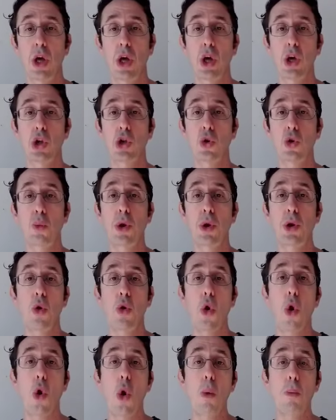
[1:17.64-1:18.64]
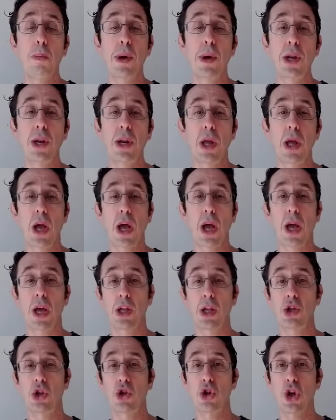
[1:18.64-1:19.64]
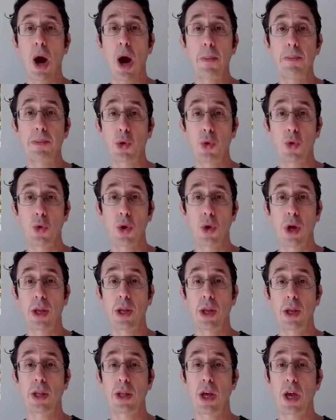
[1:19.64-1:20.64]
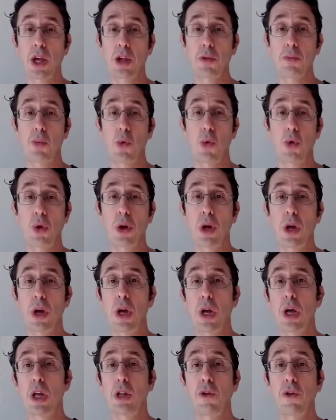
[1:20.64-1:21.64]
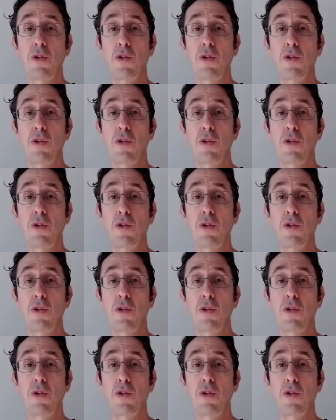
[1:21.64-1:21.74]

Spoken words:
So when you open a chapter in a textbook, the